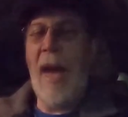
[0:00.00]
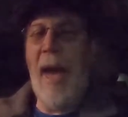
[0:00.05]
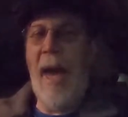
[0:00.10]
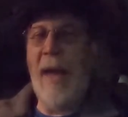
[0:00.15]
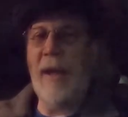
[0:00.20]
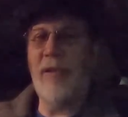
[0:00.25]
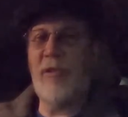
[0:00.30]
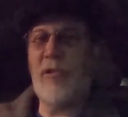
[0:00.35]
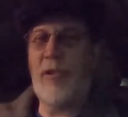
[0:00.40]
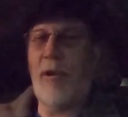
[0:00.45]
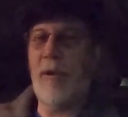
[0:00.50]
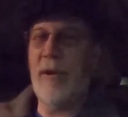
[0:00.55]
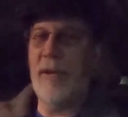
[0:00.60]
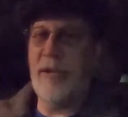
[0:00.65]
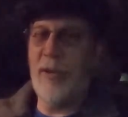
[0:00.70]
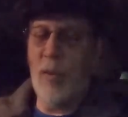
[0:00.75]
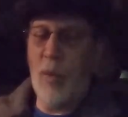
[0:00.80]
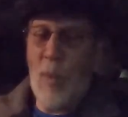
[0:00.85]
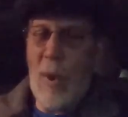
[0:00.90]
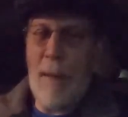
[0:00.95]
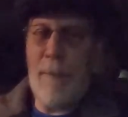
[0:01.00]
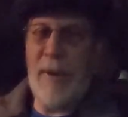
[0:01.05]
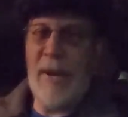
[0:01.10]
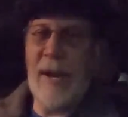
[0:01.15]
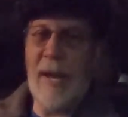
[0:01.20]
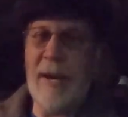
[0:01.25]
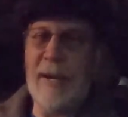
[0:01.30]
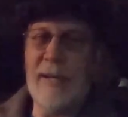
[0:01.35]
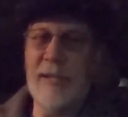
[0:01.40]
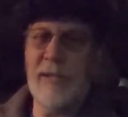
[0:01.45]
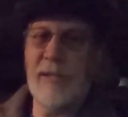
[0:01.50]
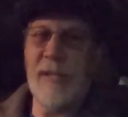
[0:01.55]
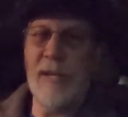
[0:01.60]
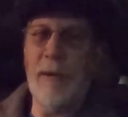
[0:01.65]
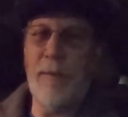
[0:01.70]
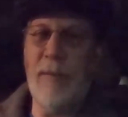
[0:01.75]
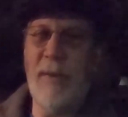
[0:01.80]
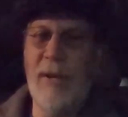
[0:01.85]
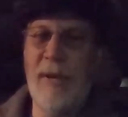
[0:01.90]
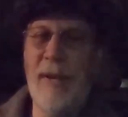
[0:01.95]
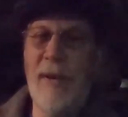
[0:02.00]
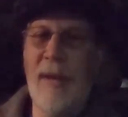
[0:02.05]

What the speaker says: and started to weaponize them.